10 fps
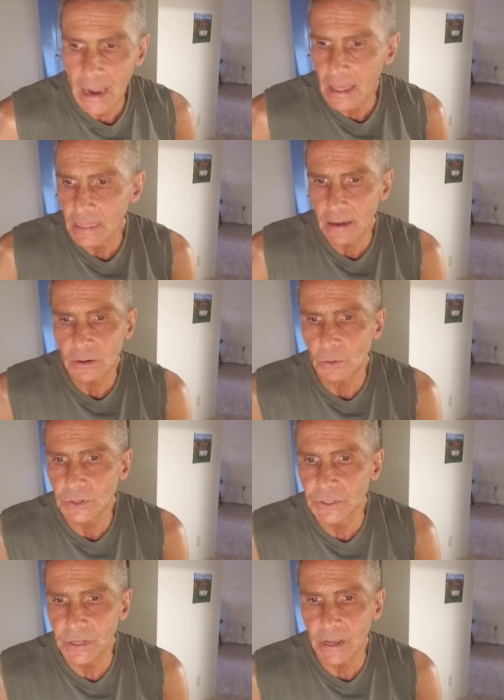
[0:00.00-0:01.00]
and then, of
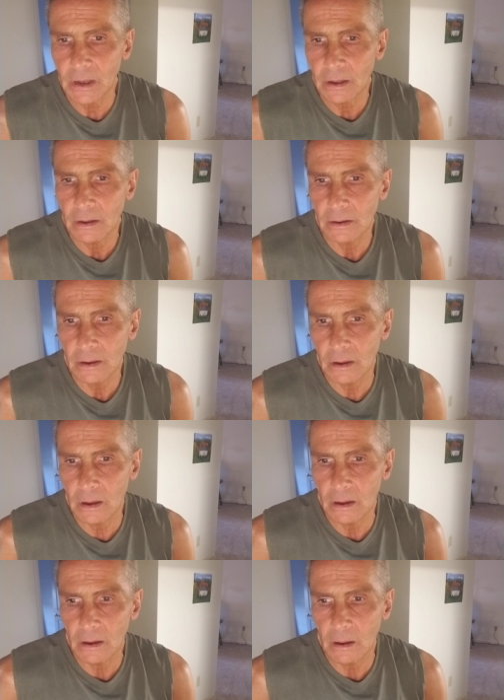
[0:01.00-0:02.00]
course, the uh,
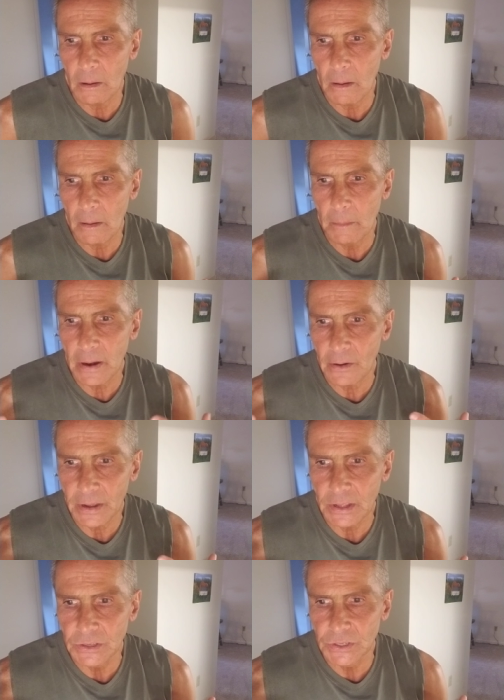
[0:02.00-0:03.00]
uh, uh,
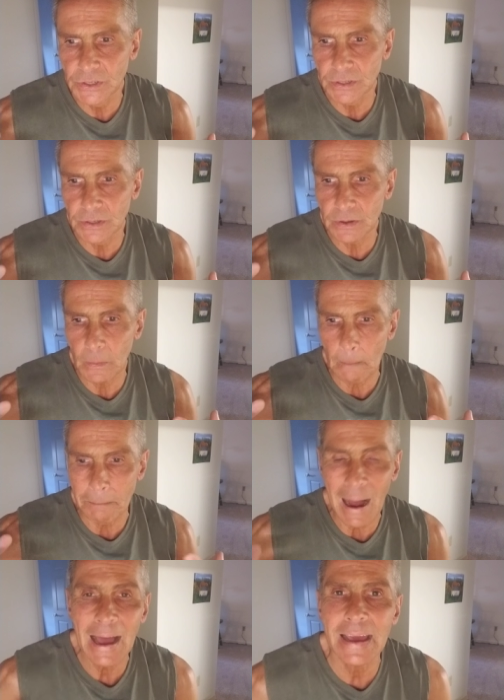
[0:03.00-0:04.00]
Americans
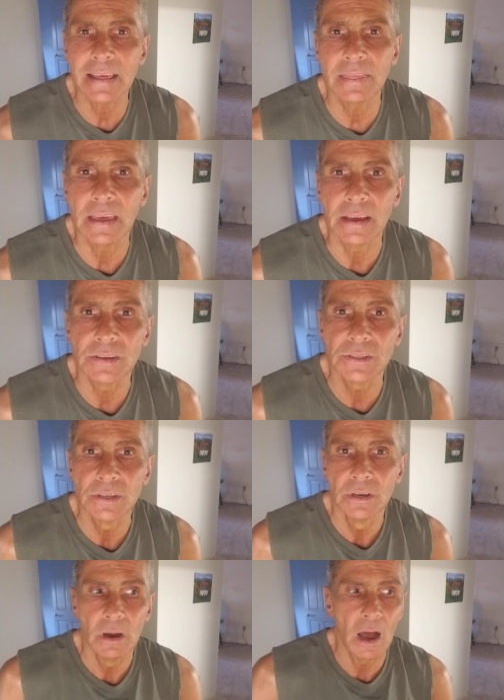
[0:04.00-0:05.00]
buying things,
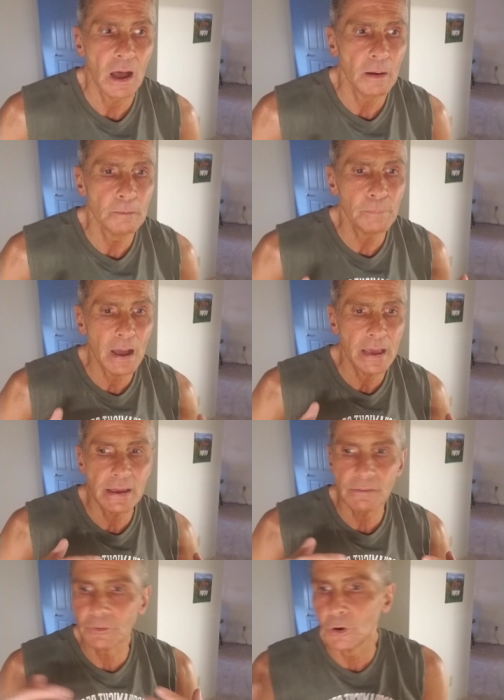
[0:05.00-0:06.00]
uh,
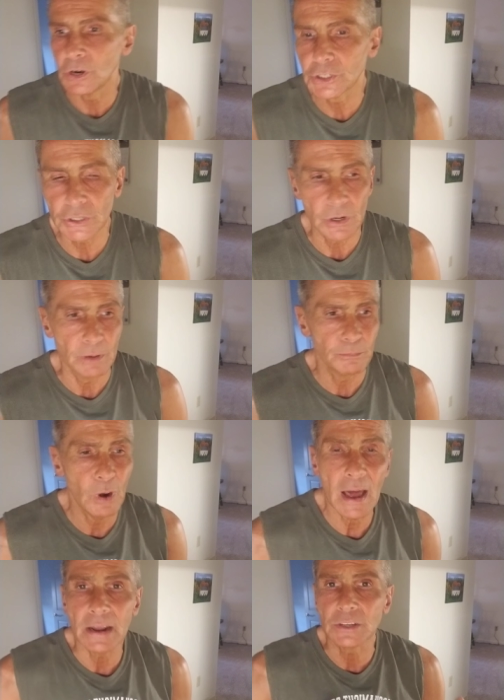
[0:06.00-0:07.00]
buying furniture and
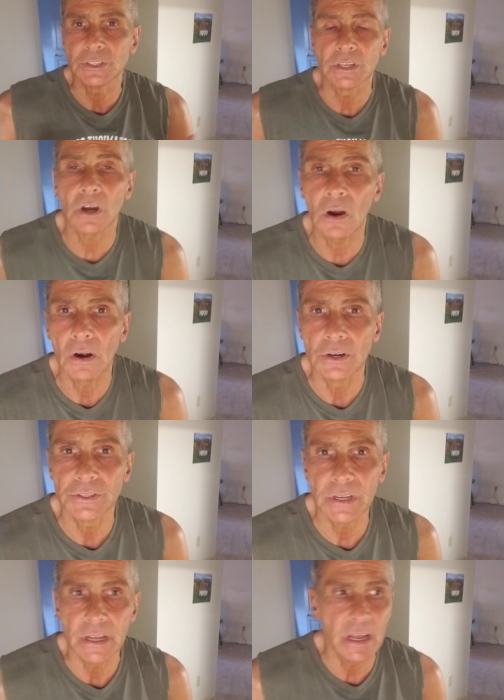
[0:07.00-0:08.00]
products and
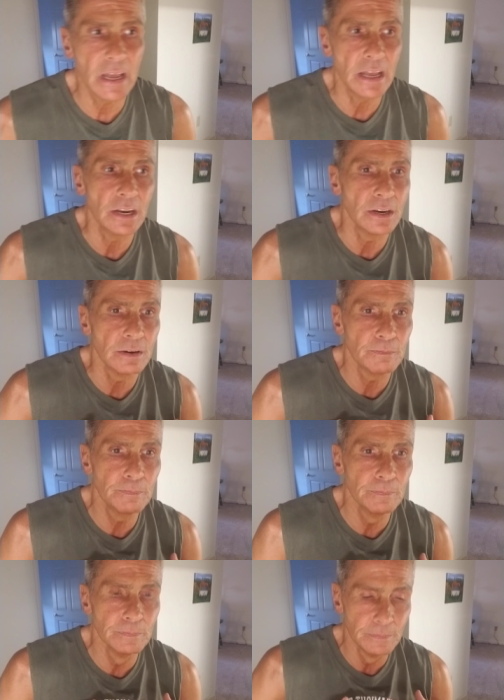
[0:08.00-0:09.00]
cars in, in,
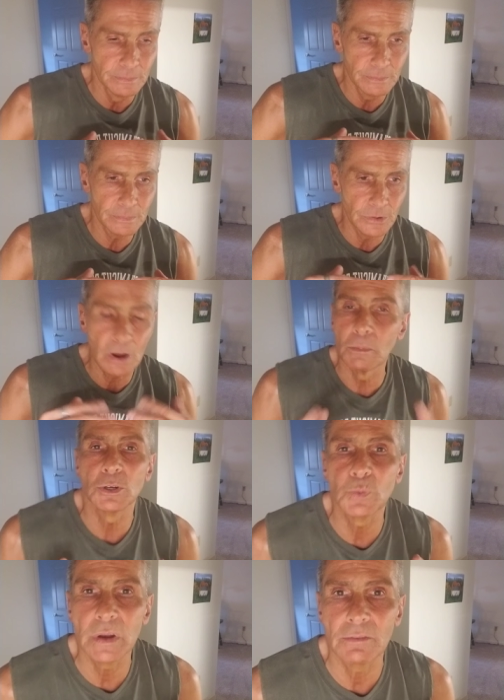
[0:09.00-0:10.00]

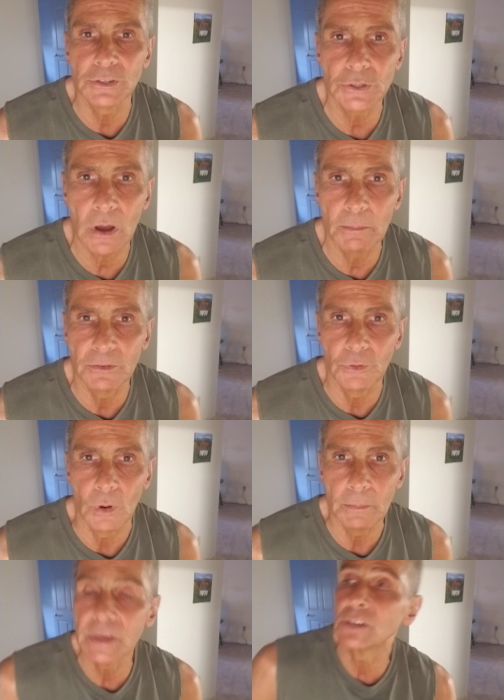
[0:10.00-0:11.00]
numbers we never saw
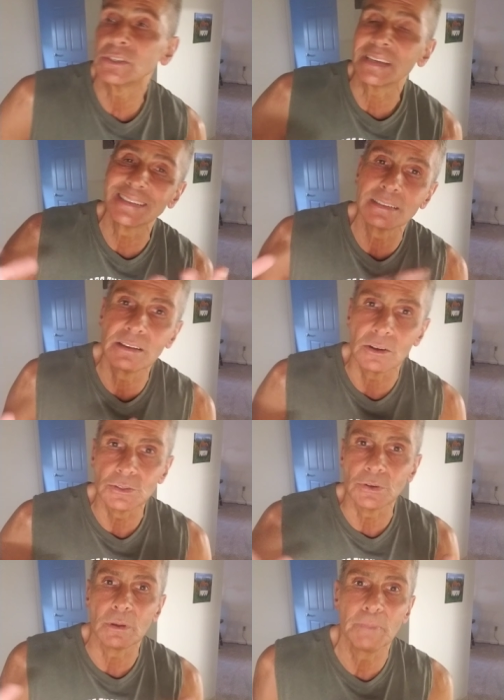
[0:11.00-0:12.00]
before because they, you know,
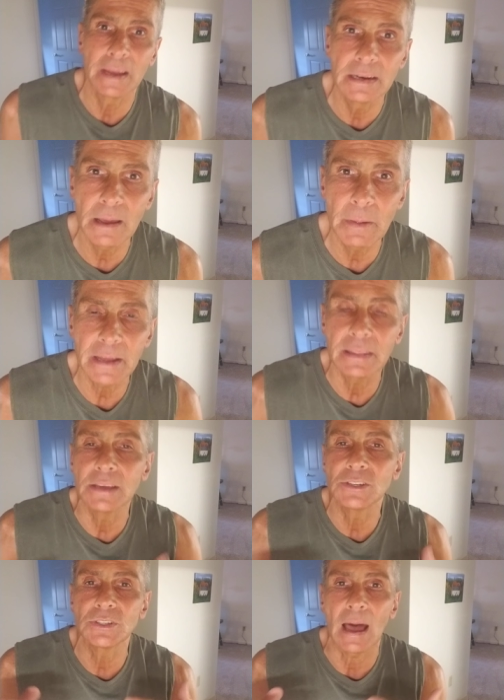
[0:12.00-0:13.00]
during the pandemic,
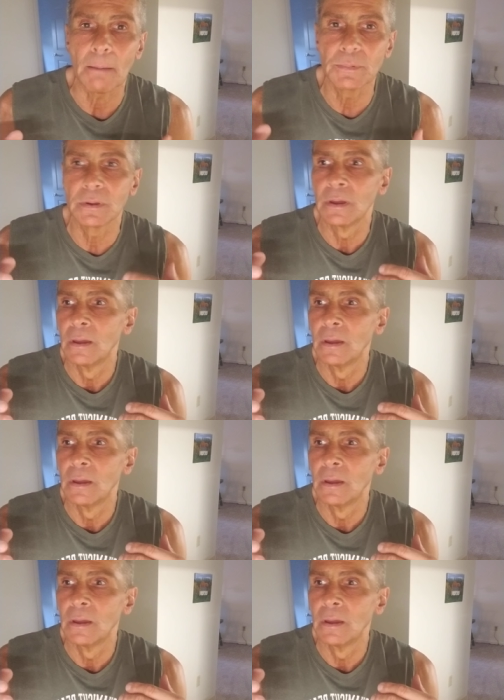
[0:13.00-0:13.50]
they stopped